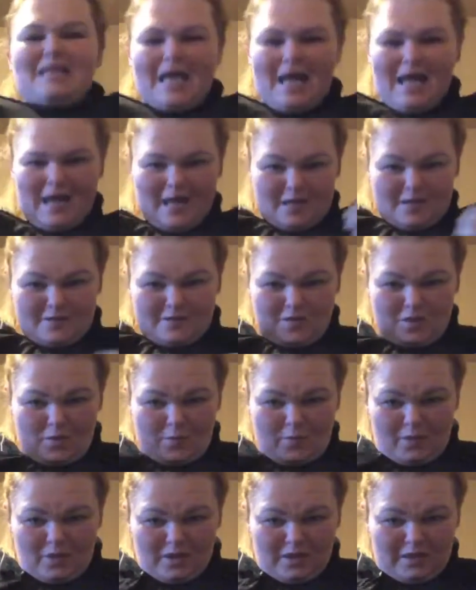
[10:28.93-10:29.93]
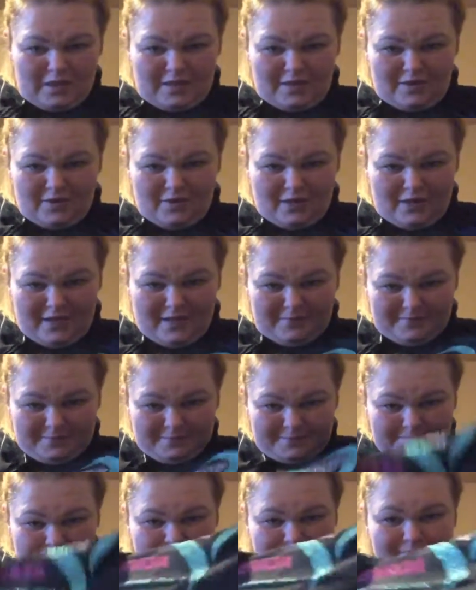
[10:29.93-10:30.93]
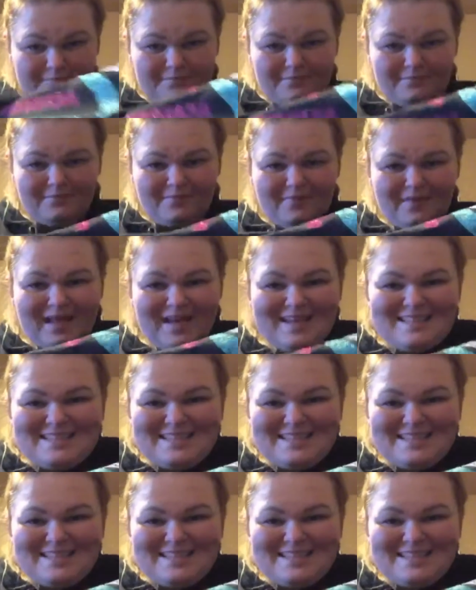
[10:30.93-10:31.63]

tank, super glittery. Hey,